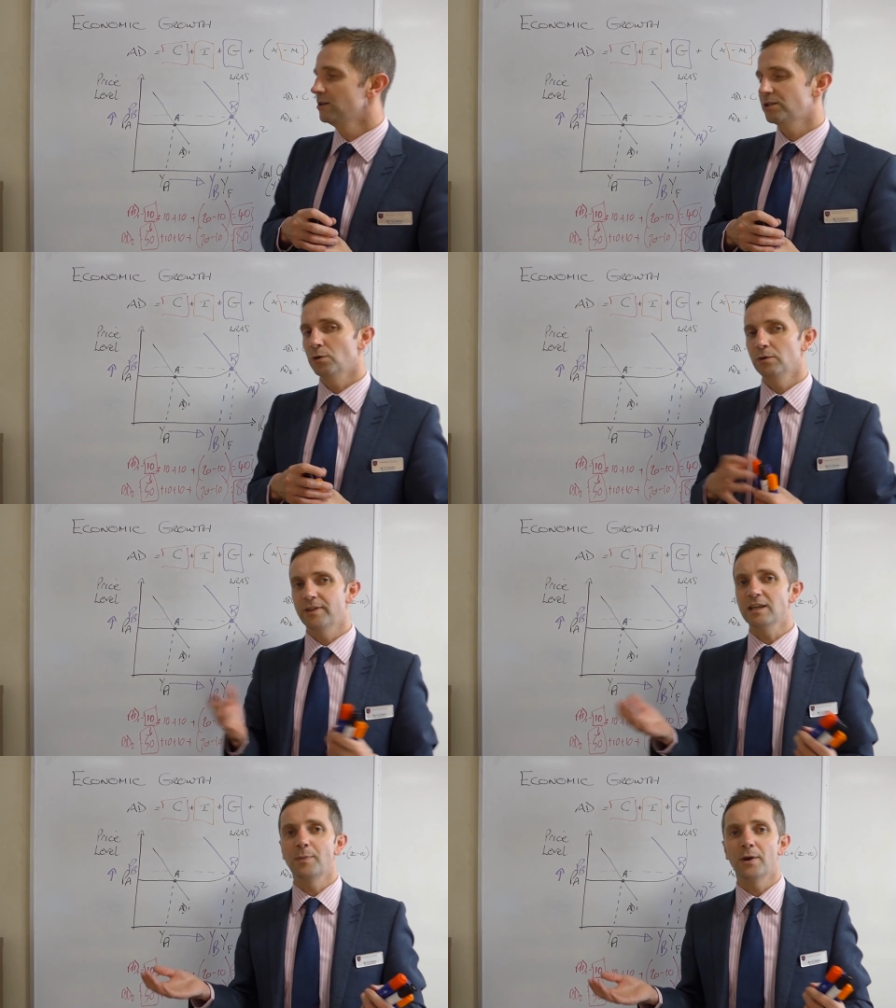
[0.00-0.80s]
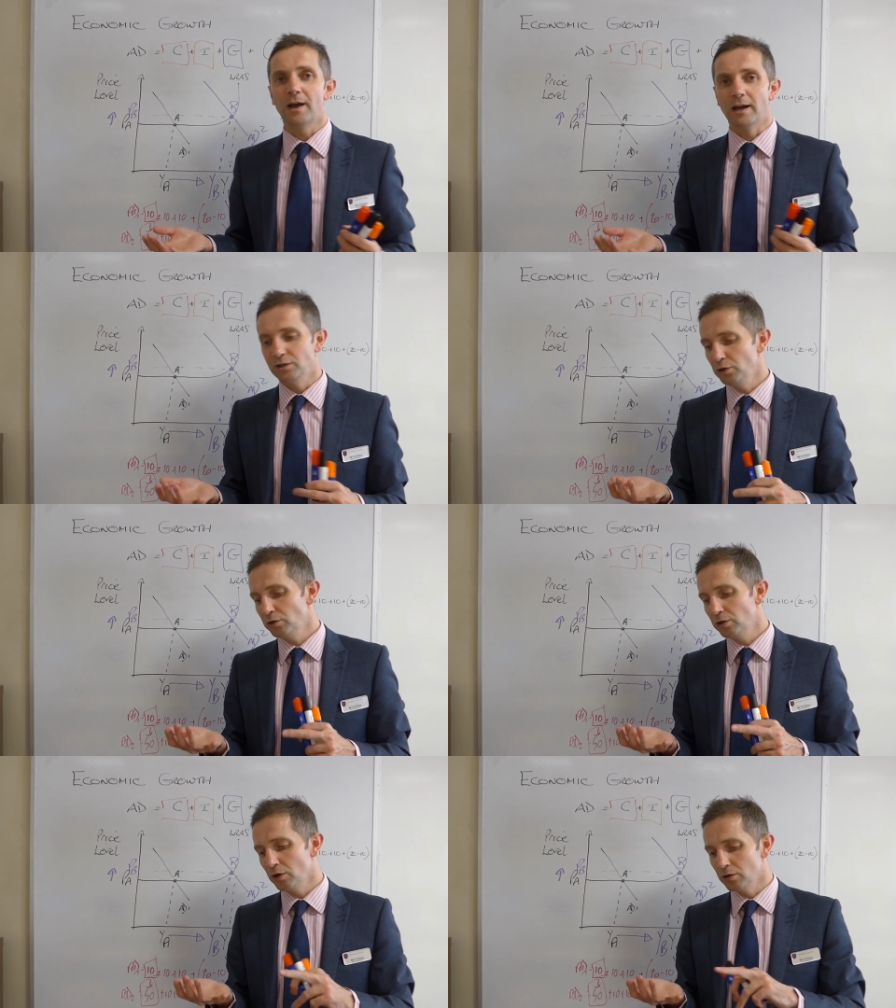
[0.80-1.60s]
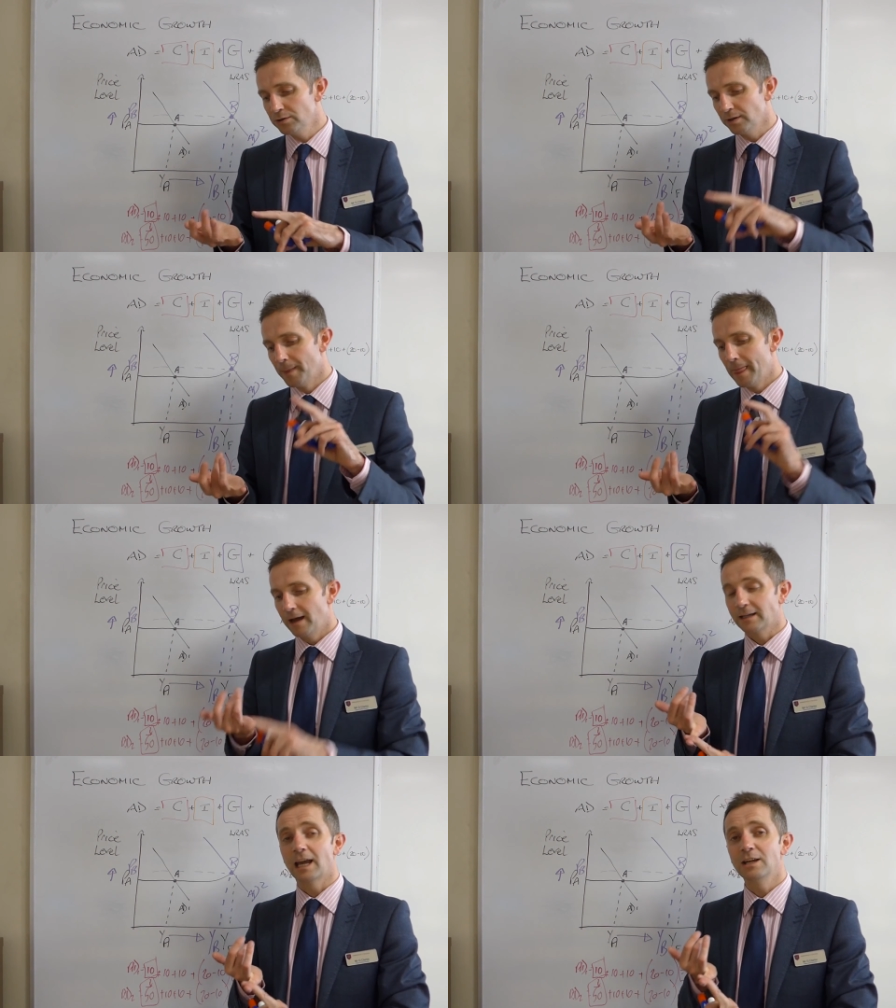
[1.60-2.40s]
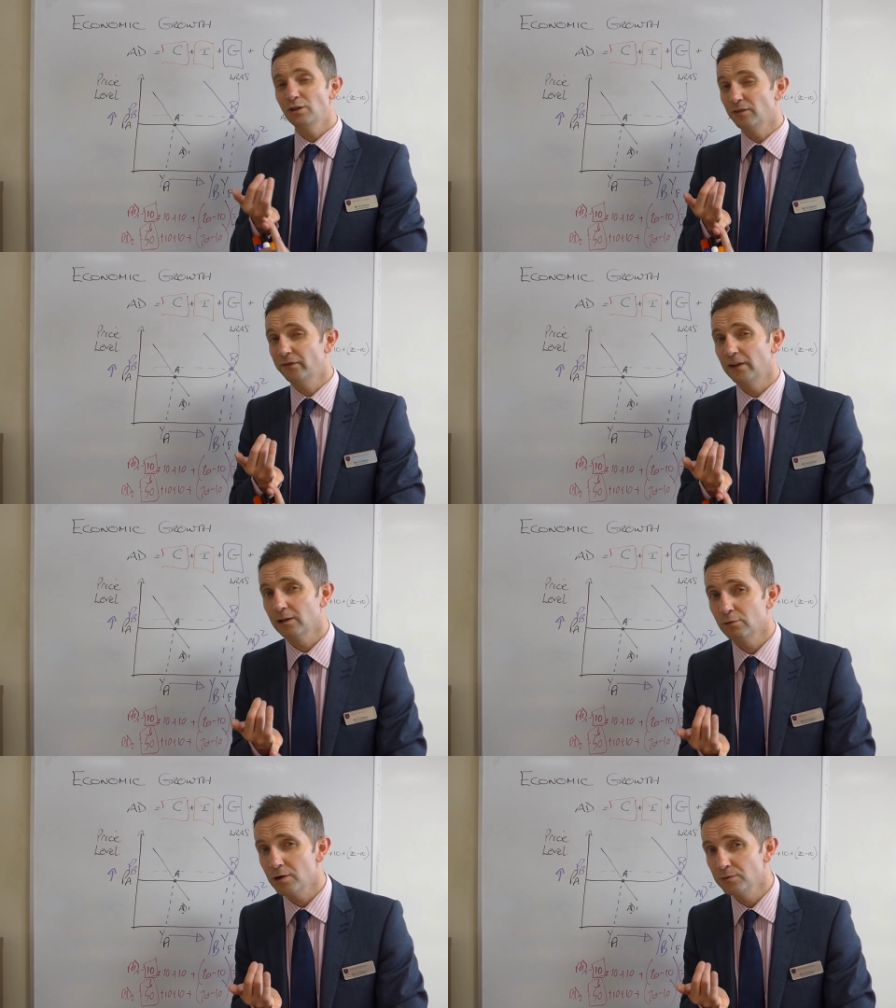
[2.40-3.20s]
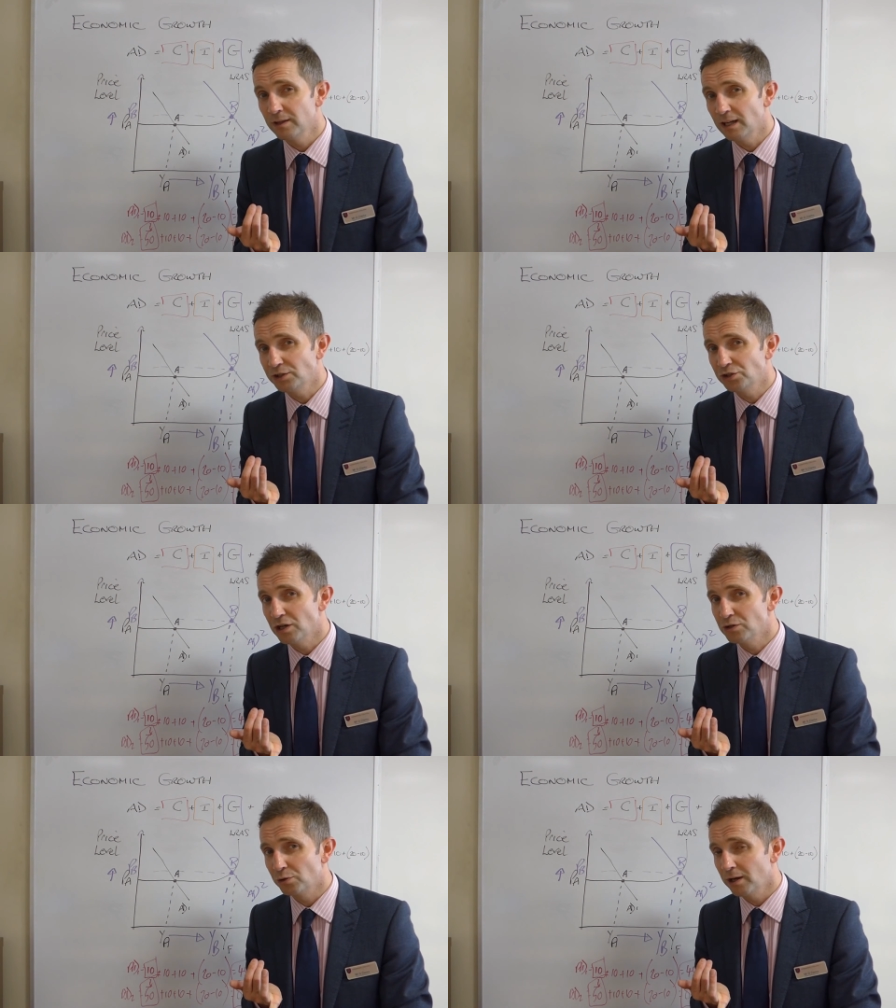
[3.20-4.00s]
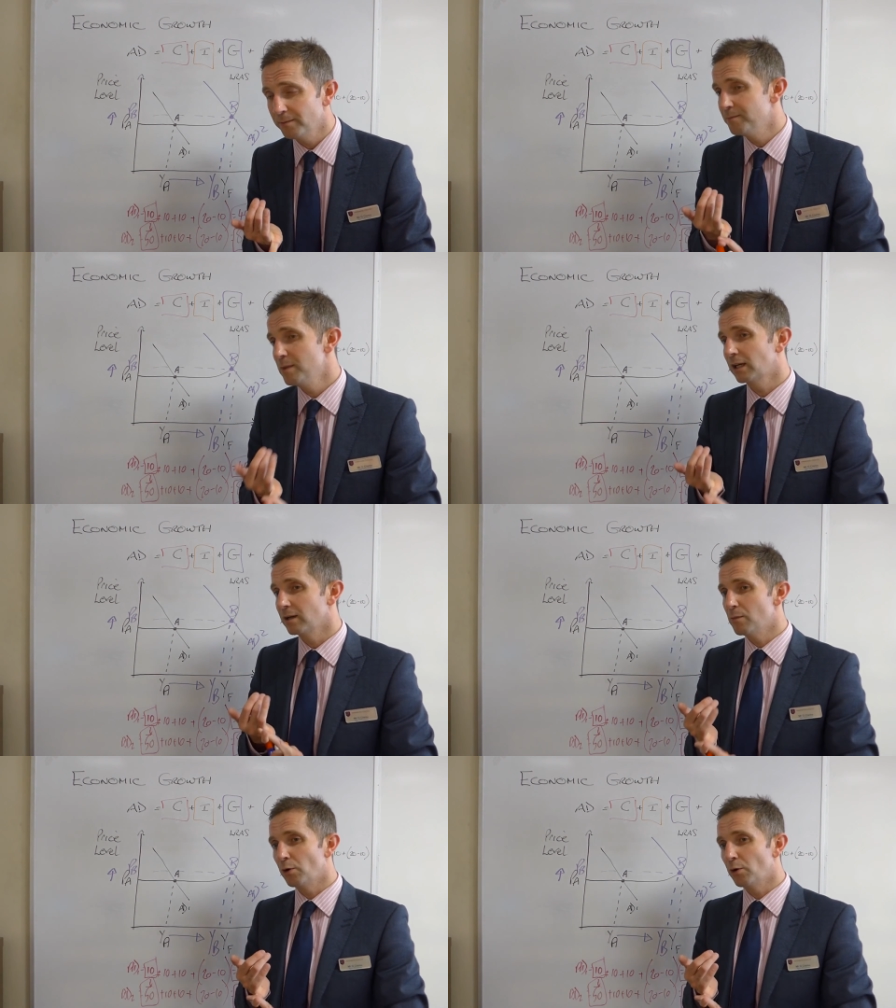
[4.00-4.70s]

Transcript: So think about that. You could Again, you could fiddle around with the exchange rate and make it